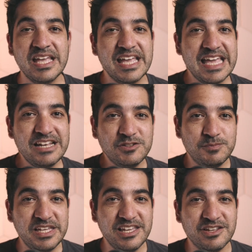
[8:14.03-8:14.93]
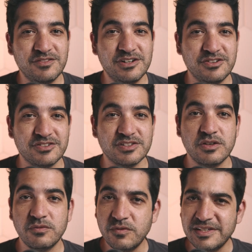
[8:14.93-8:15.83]
And speaking of earners,
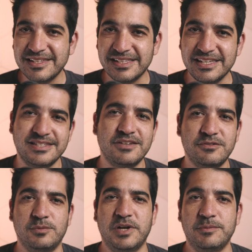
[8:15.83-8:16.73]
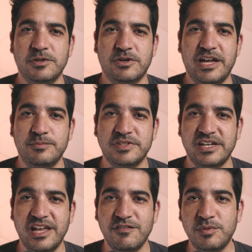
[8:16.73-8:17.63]
recently several popular apps
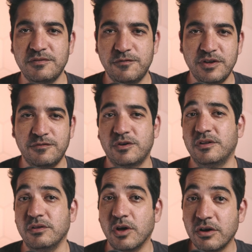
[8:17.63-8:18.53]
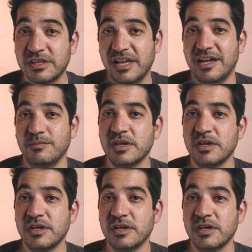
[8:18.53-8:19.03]
that have been free for a long time